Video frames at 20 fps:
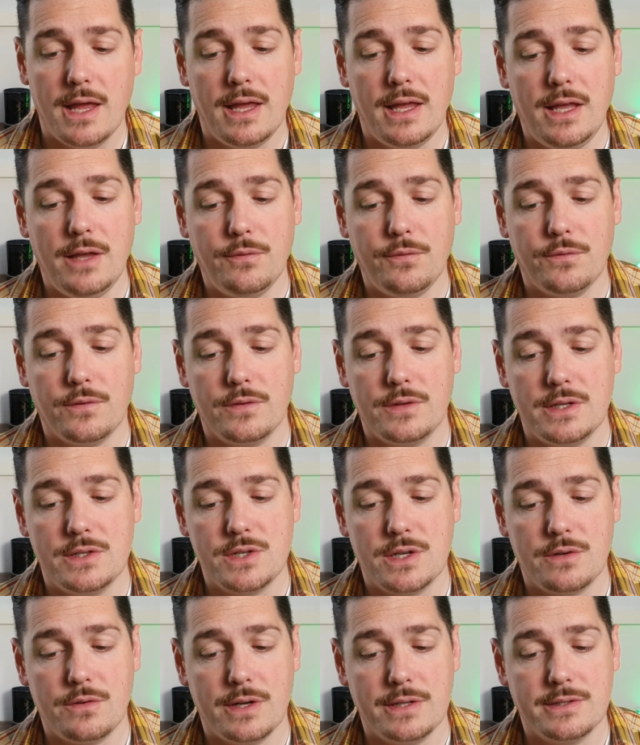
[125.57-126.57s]
If the
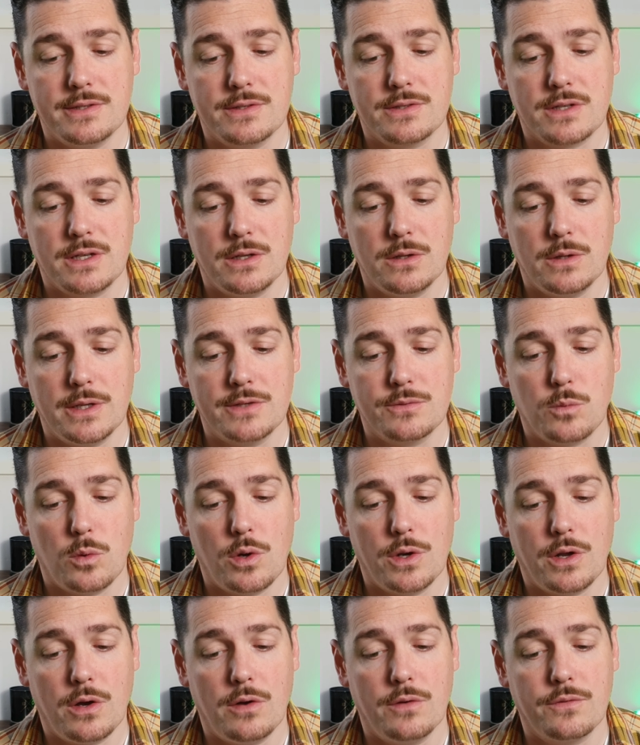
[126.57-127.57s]
generated skill is
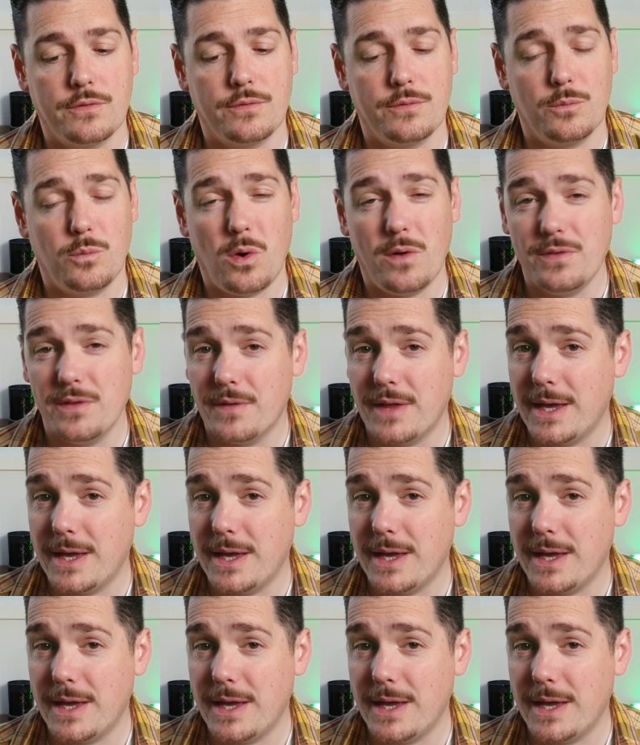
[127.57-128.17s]
one that